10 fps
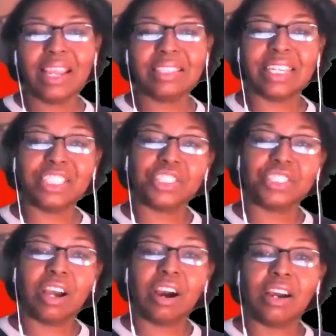session
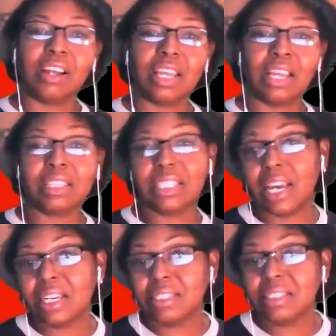on
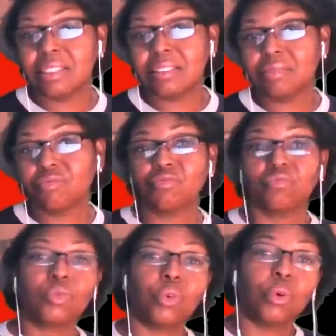LDS
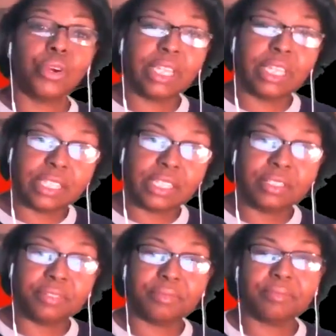or
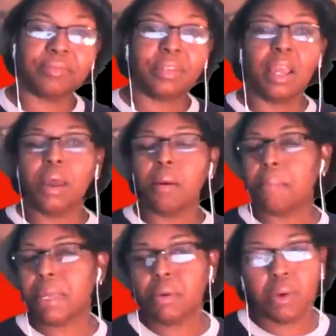ED.
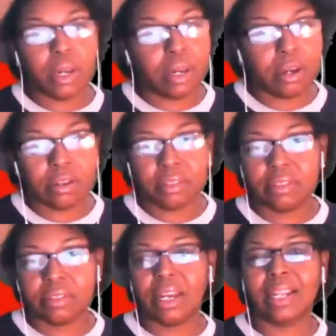Be aware
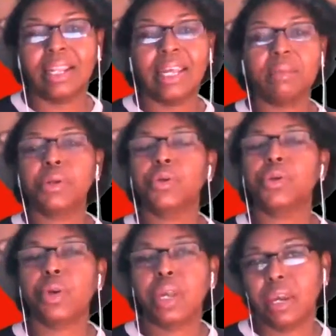and let him know
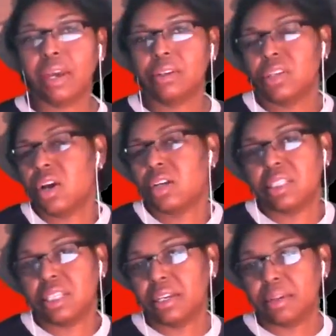you care. Talk
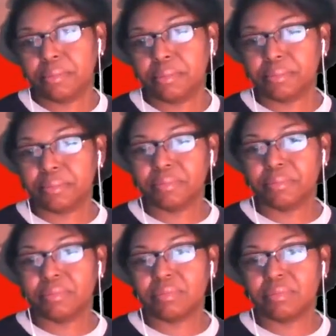to him.
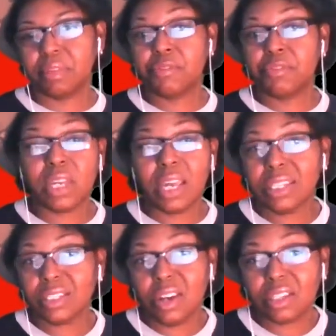If you
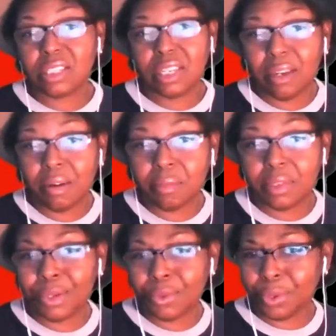can't talk to him,
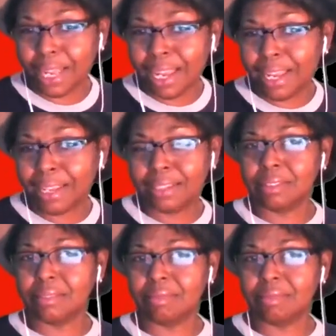then who can?